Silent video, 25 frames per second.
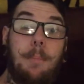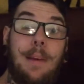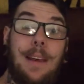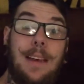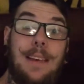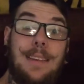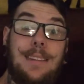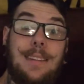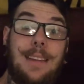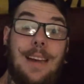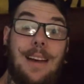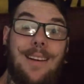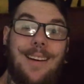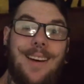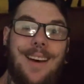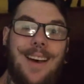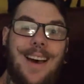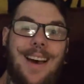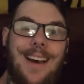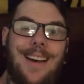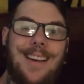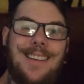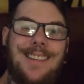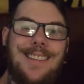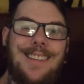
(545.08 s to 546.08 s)
peace out,
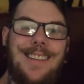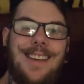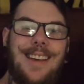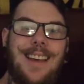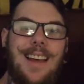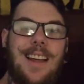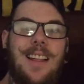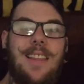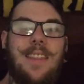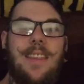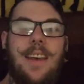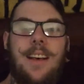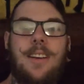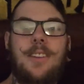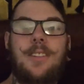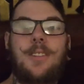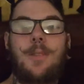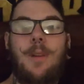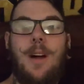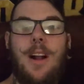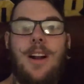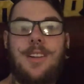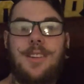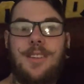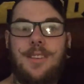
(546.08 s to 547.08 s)
guys. Thanks for
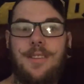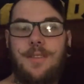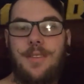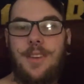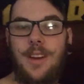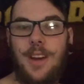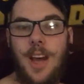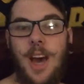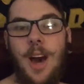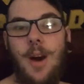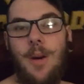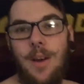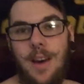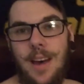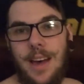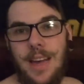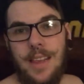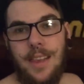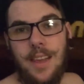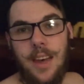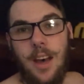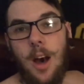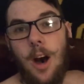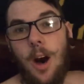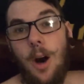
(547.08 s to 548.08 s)
watching the video, and
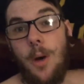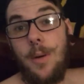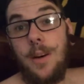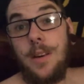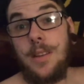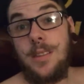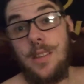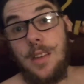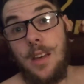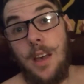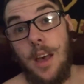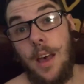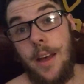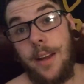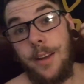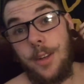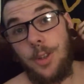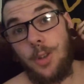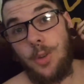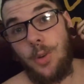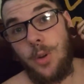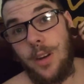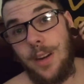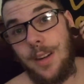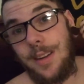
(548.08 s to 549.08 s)
like always,
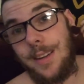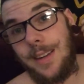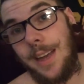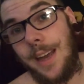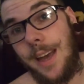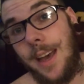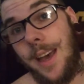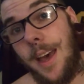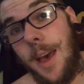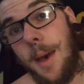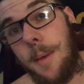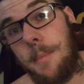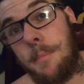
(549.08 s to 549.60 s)
enjoy your day.